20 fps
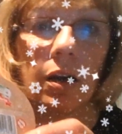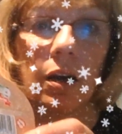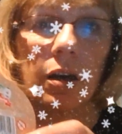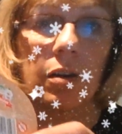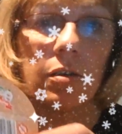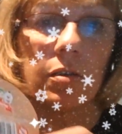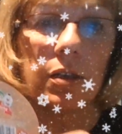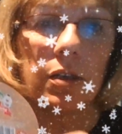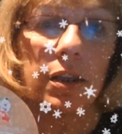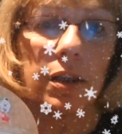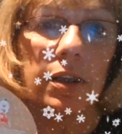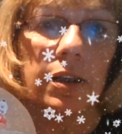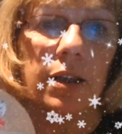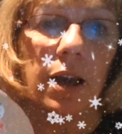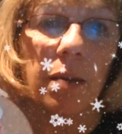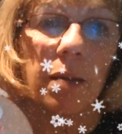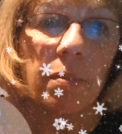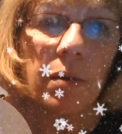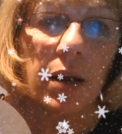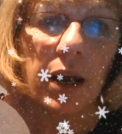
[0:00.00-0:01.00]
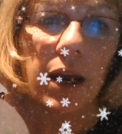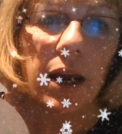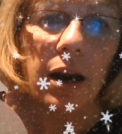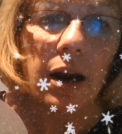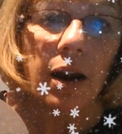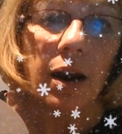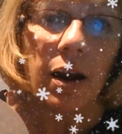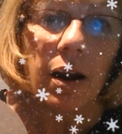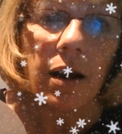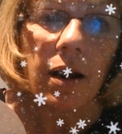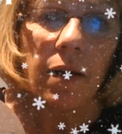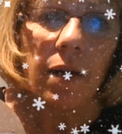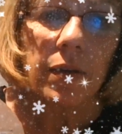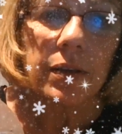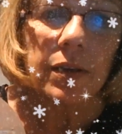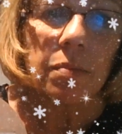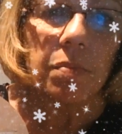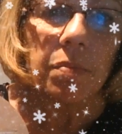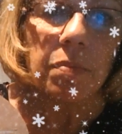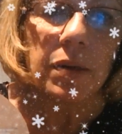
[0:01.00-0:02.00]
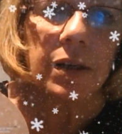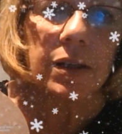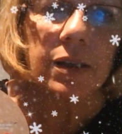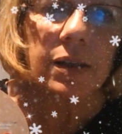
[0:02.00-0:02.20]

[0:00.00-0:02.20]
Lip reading: Can you see this label here? And there's a big